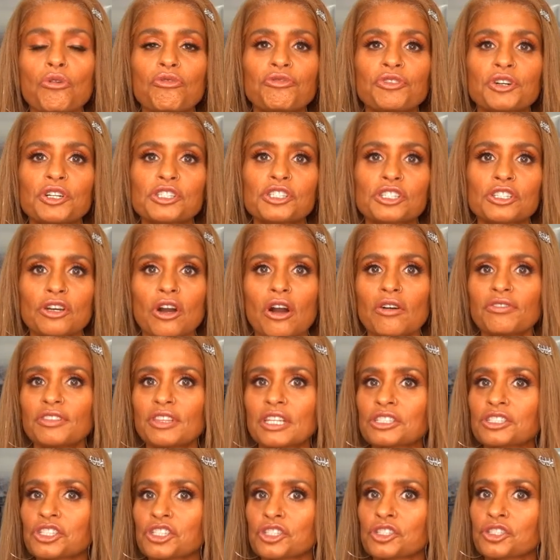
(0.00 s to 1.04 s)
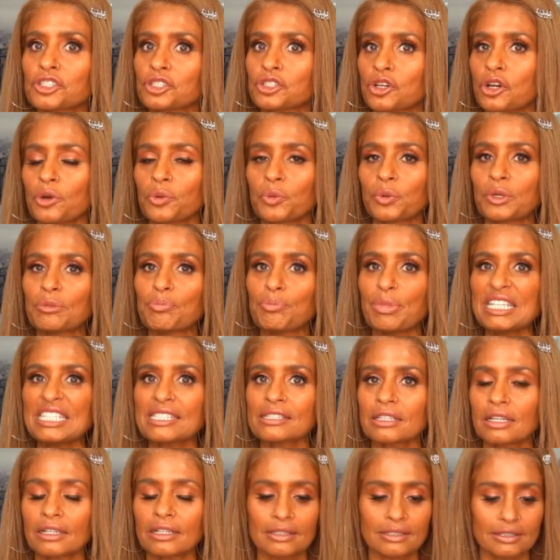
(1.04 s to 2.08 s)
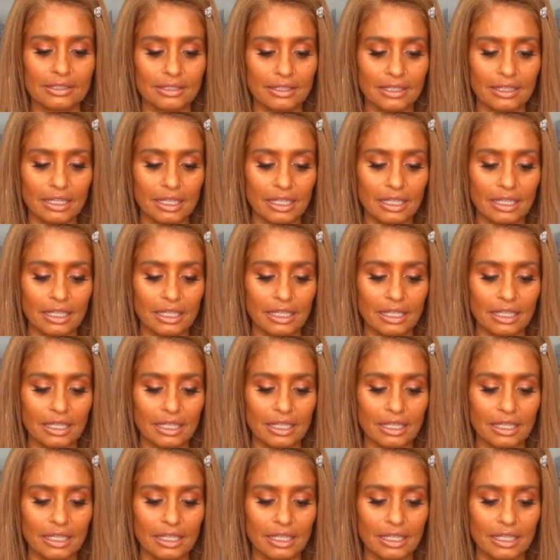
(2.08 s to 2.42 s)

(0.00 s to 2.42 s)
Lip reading: first off, let's just start with basics.